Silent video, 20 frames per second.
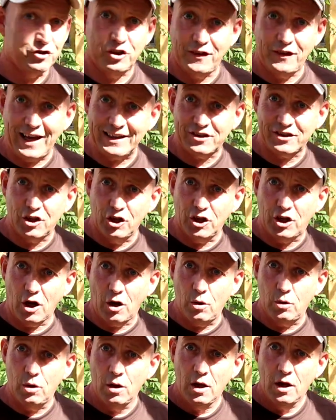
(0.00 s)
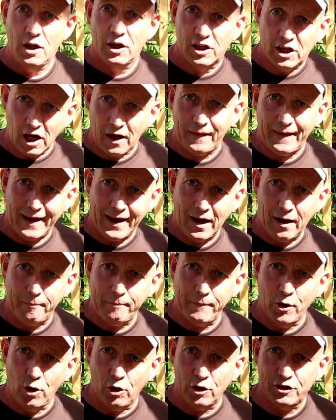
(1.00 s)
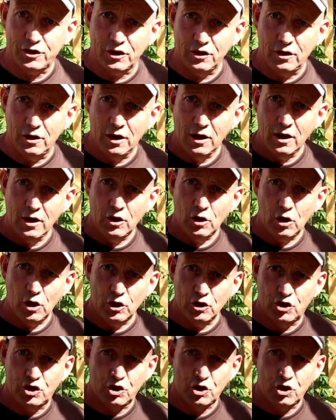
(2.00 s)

So that's going to go, cut that up nice and, and